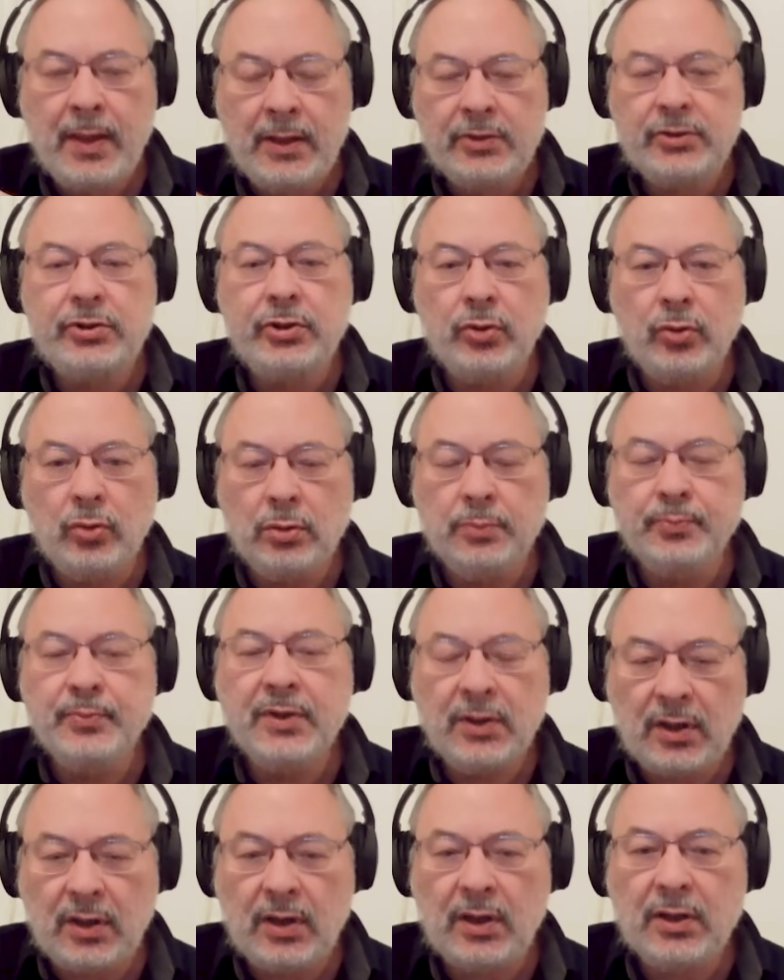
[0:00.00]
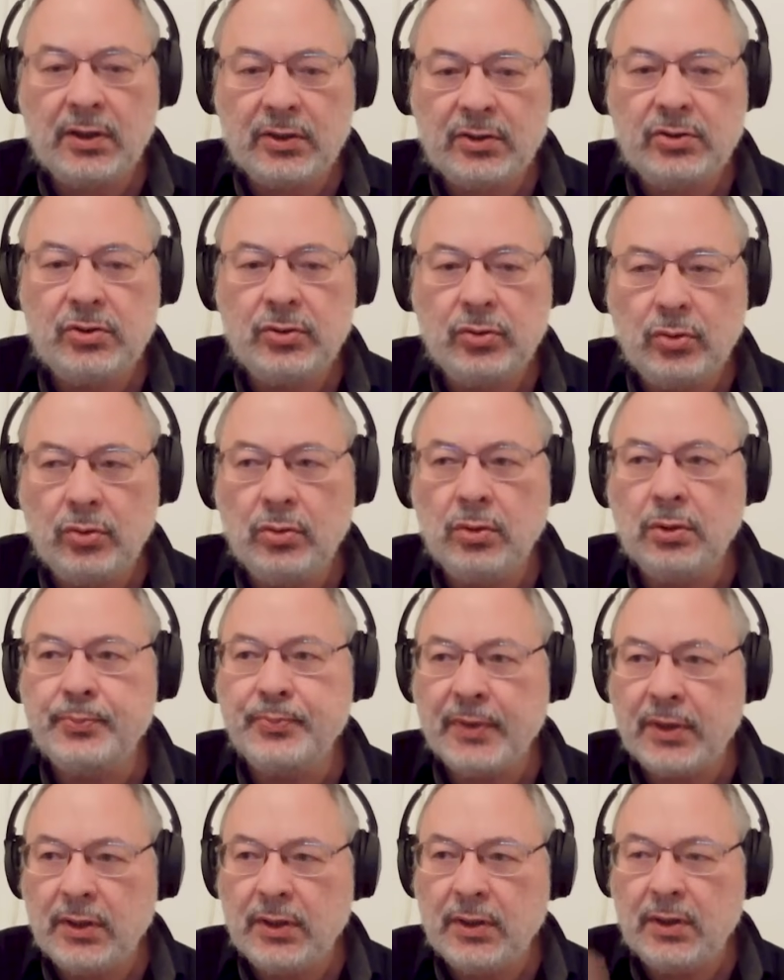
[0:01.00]
to
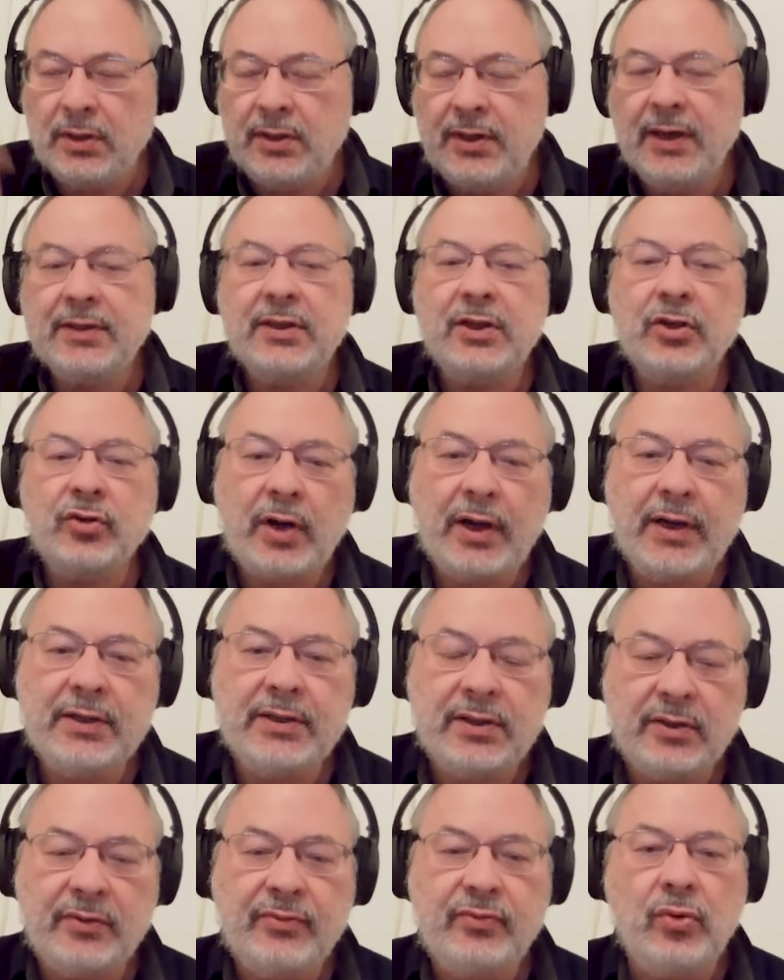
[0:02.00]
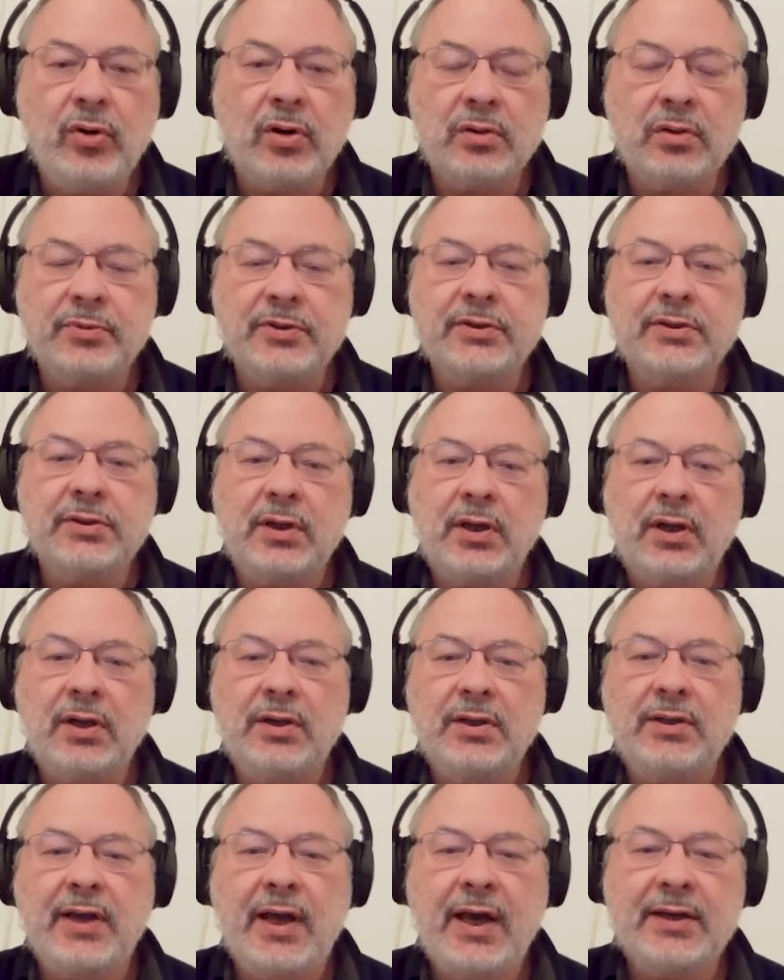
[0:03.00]
get the right reforms
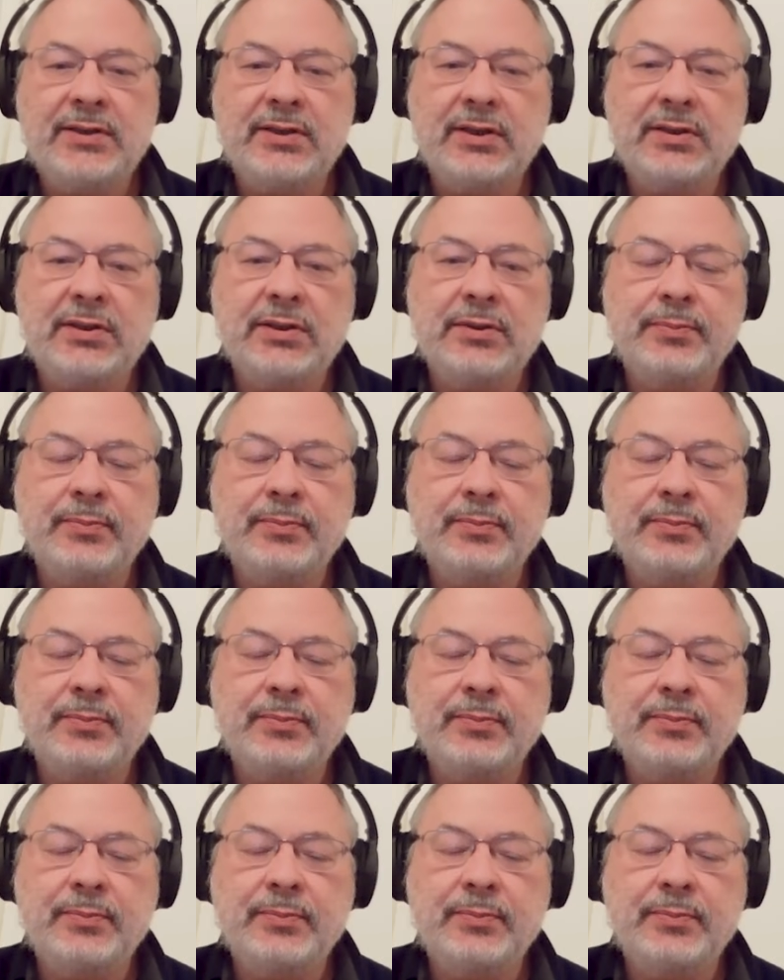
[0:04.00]
enacted.